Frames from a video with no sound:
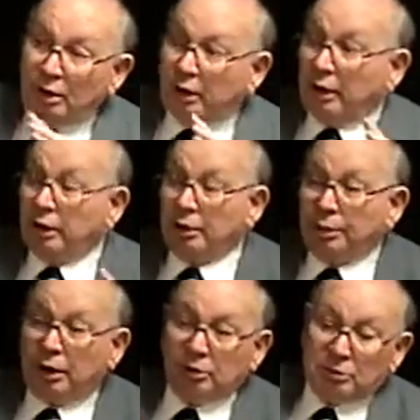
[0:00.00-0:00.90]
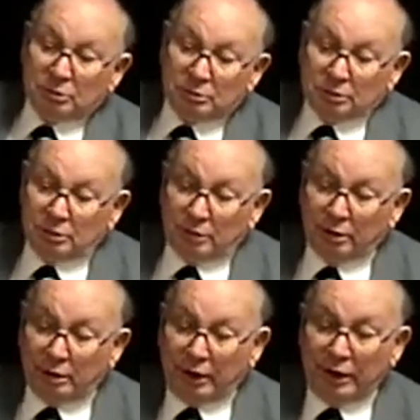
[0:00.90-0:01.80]
And about
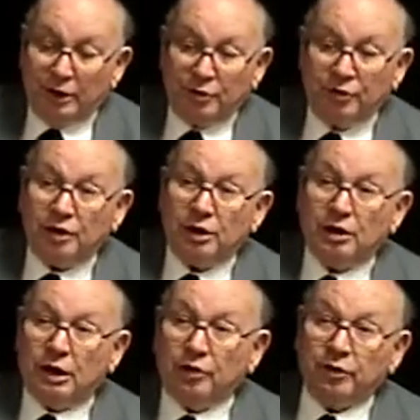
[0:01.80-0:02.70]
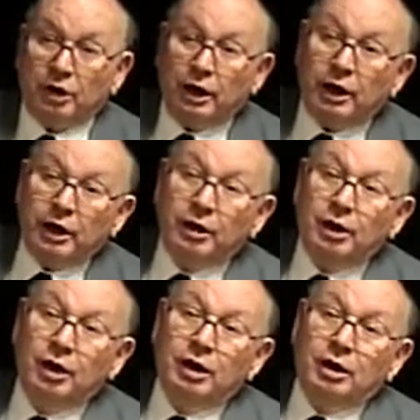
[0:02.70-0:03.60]
80 feet down the
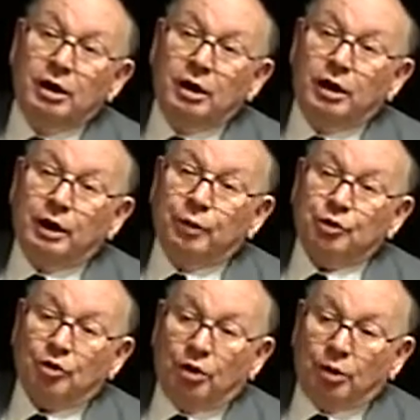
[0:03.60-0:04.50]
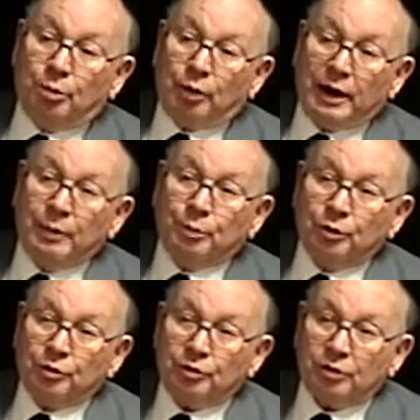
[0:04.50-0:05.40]
line, it was all
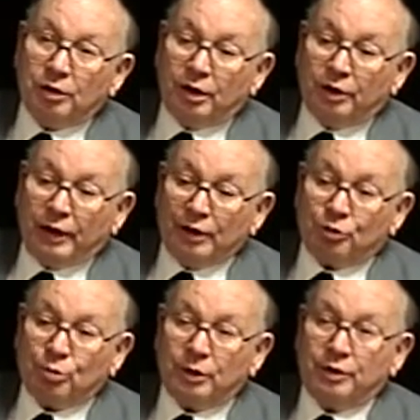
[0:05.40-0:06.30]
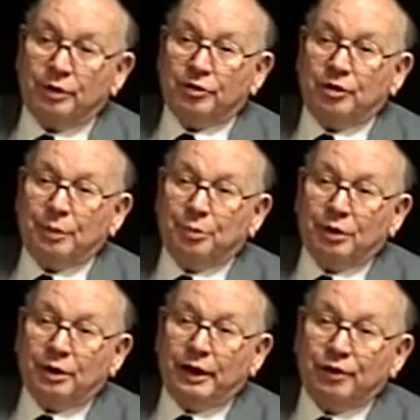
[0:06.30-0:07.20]
brambles, and that's where the
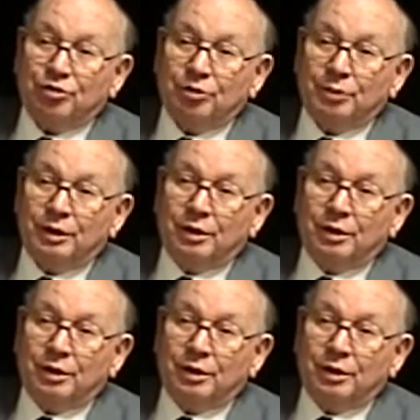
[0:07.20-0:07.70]
septic tank from my